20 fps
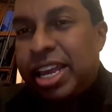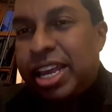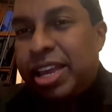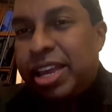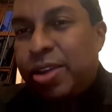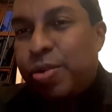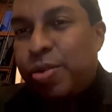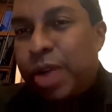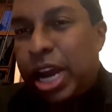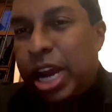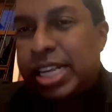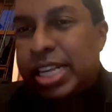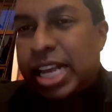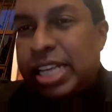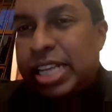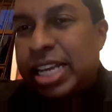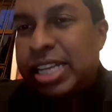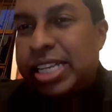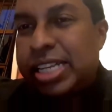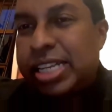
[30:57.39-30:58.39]
You were at such
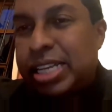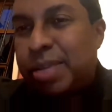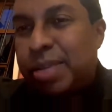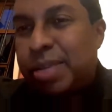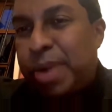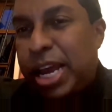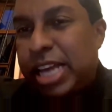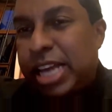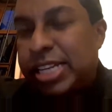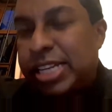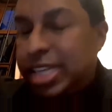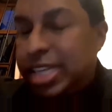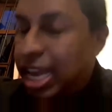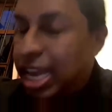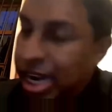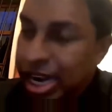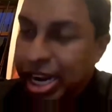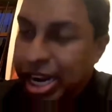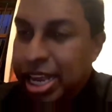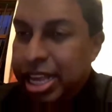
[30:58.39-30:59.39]
and such a place. Then
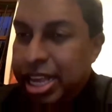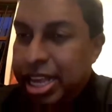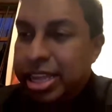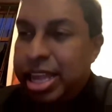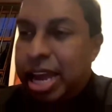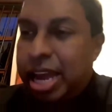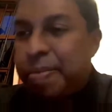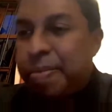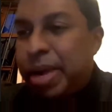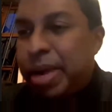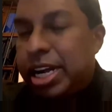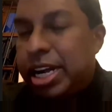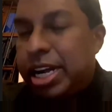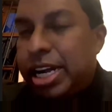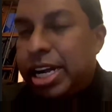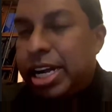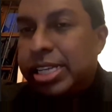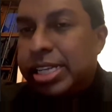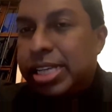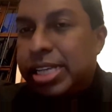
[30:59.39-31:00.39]
that might
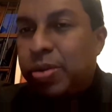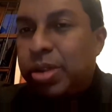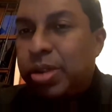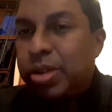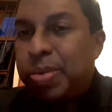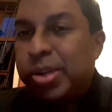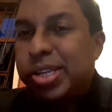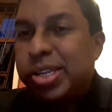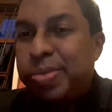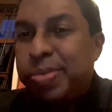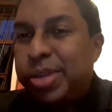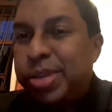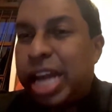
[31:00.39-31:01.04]
discount the possibility.